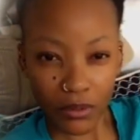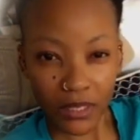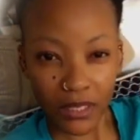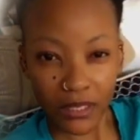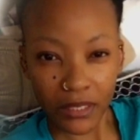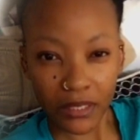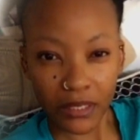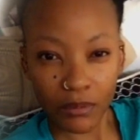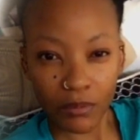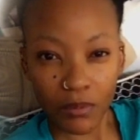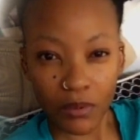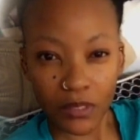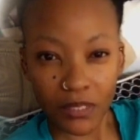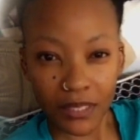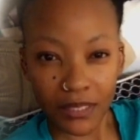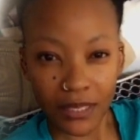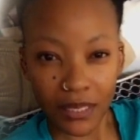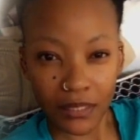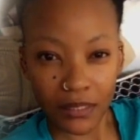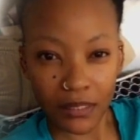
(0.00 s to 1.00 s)

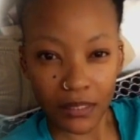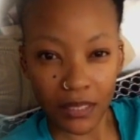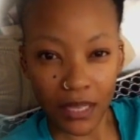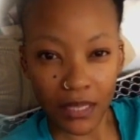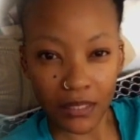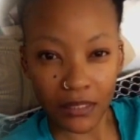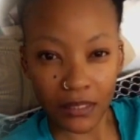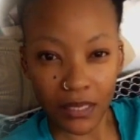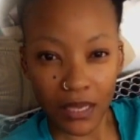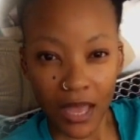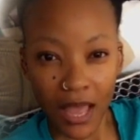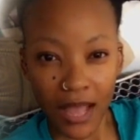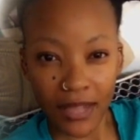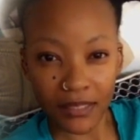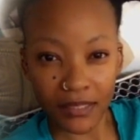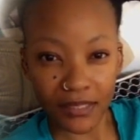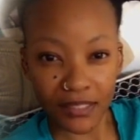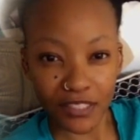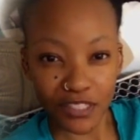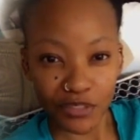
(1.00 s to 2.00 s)
Clearwater that sells
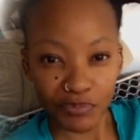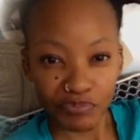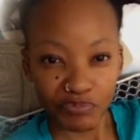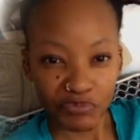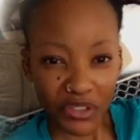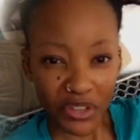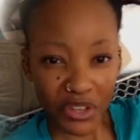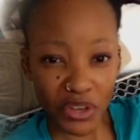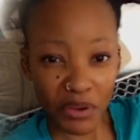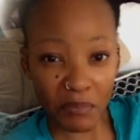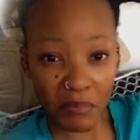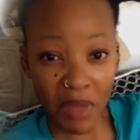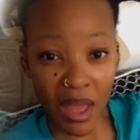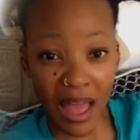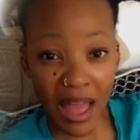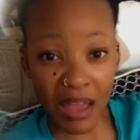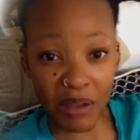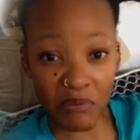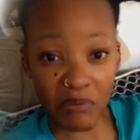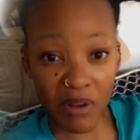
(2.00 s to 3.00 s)
guns. You
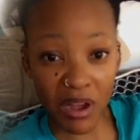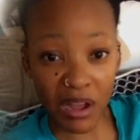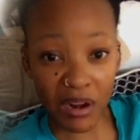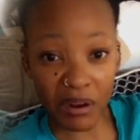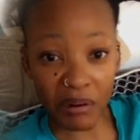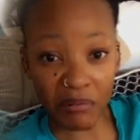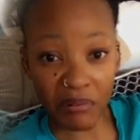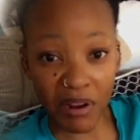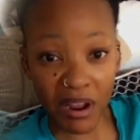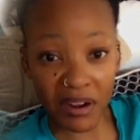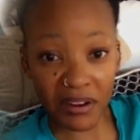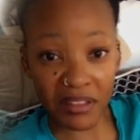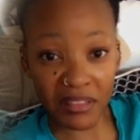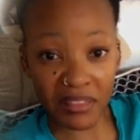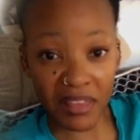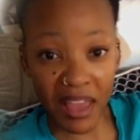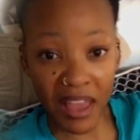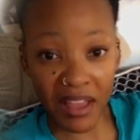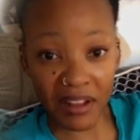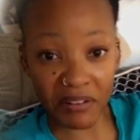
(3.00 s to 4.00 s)
might want to run and
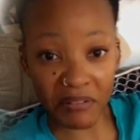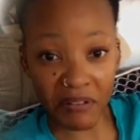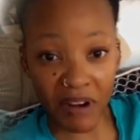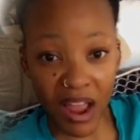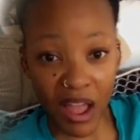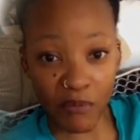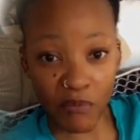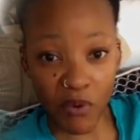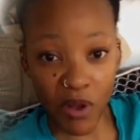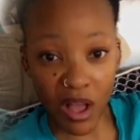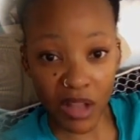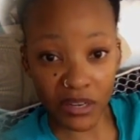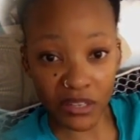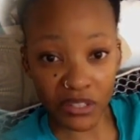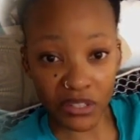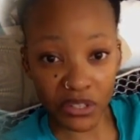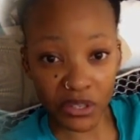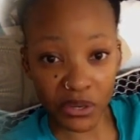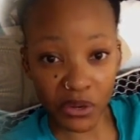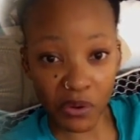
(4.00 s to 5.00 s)
then grab one or
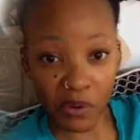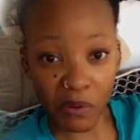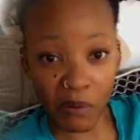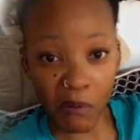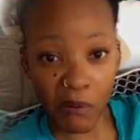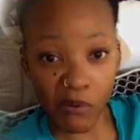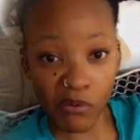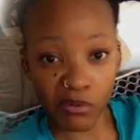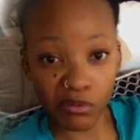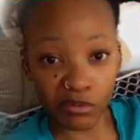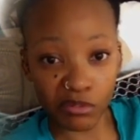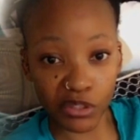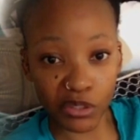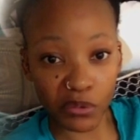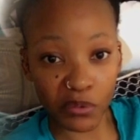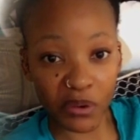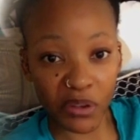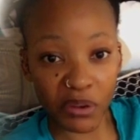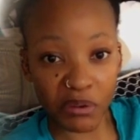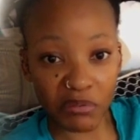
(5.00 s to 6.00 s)
two
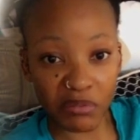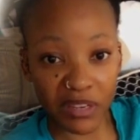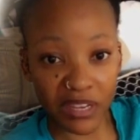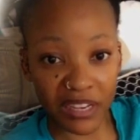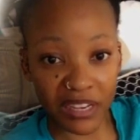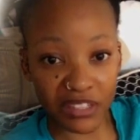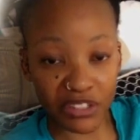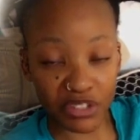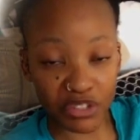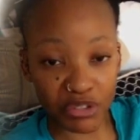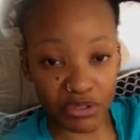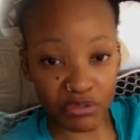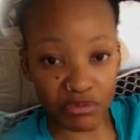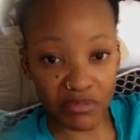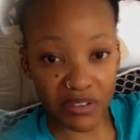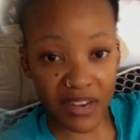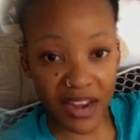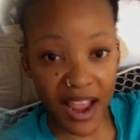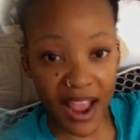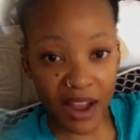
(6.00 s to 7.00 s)
so you can
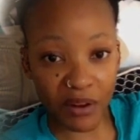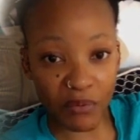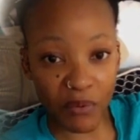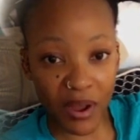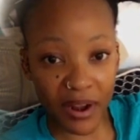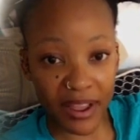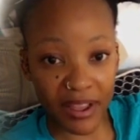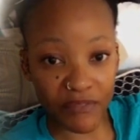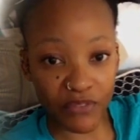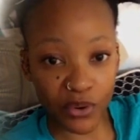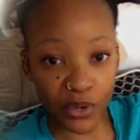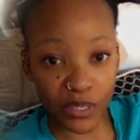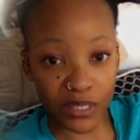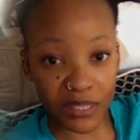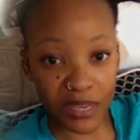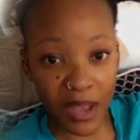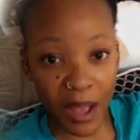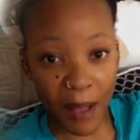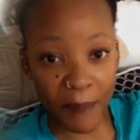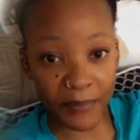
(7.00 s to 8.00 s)
shoot dead whatever is
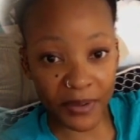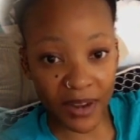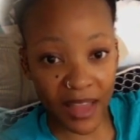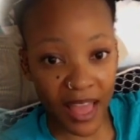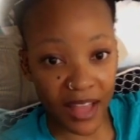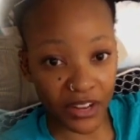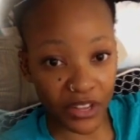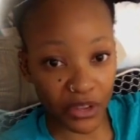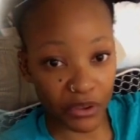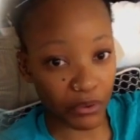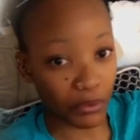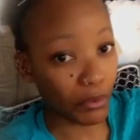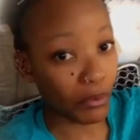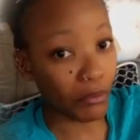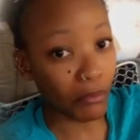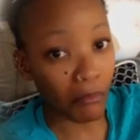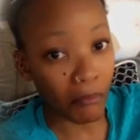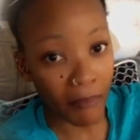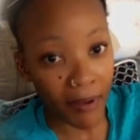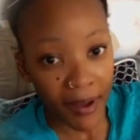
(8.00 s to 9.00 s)
coming at you.